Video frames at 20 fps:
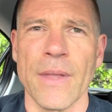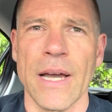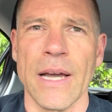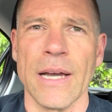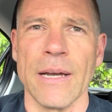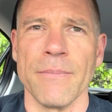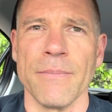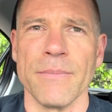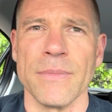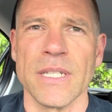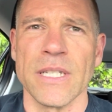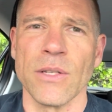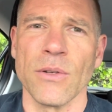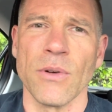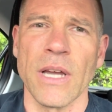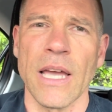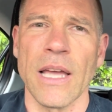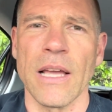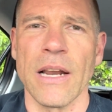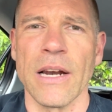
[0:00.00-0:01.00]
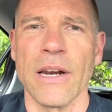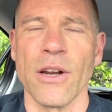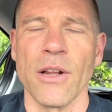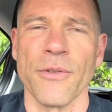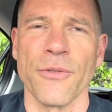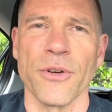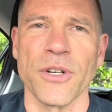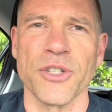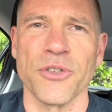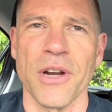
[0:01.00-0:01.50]
I'm still getting a little
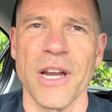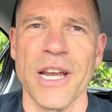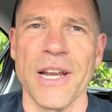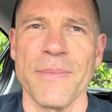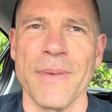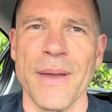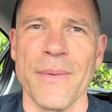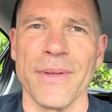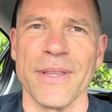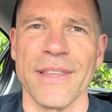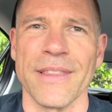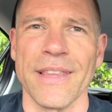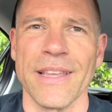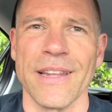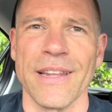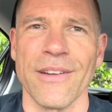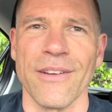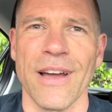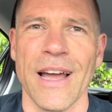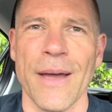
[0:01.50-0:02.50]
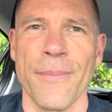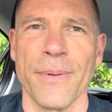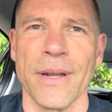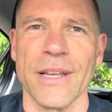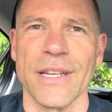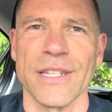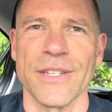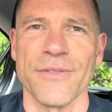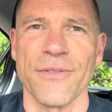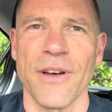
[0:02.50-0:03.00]
frustrated maybe that they're not
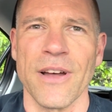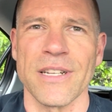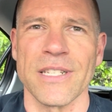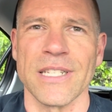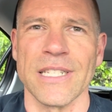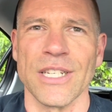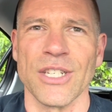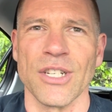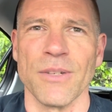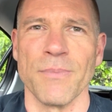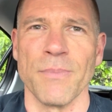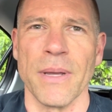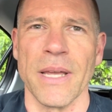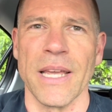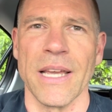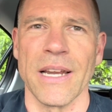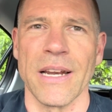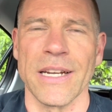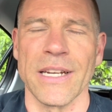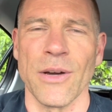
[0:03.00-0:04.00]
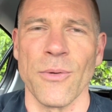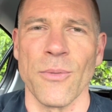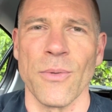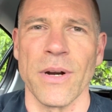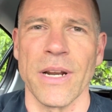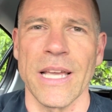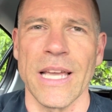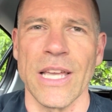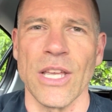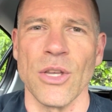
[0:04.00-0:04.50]
happening as fast as they should be, and I don't
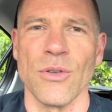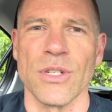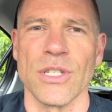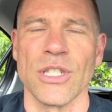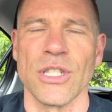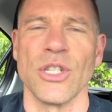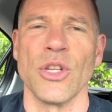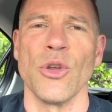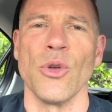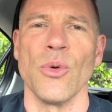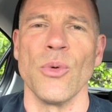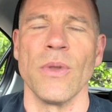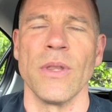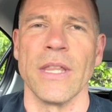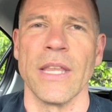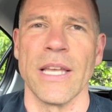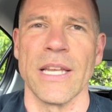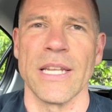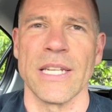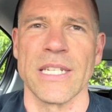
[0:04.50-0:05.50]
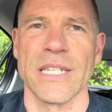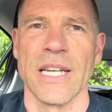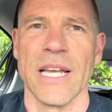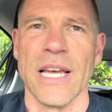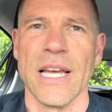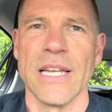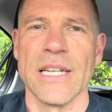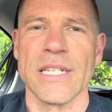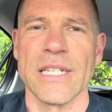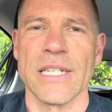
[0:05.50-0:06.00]
want to get used to this
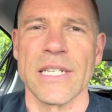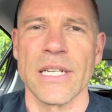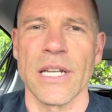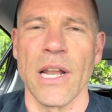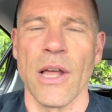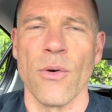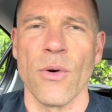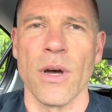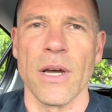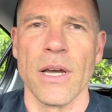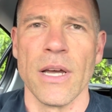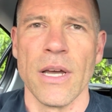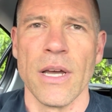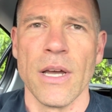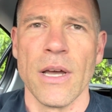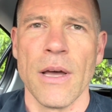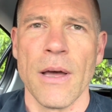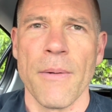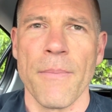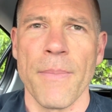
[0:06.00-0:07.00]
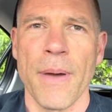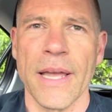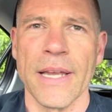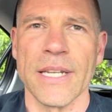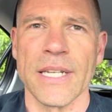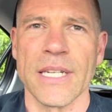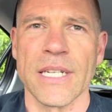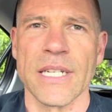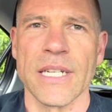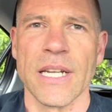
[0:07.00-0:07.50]
slower
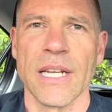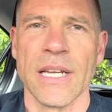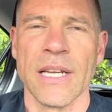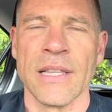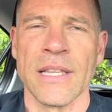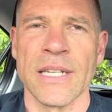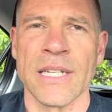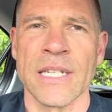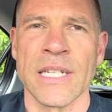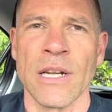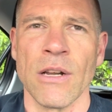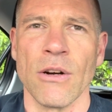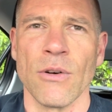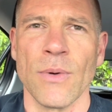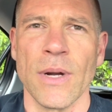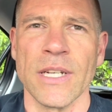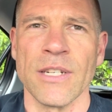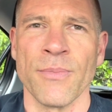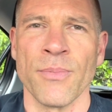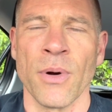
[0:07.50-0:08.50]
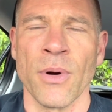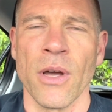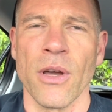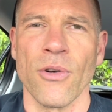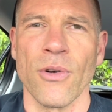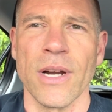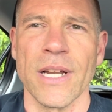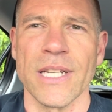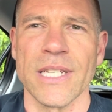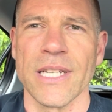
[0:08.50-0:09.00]
pace, this slower rate of
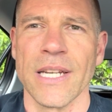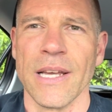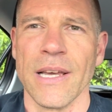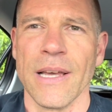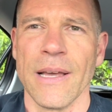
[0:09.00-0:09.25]
progress,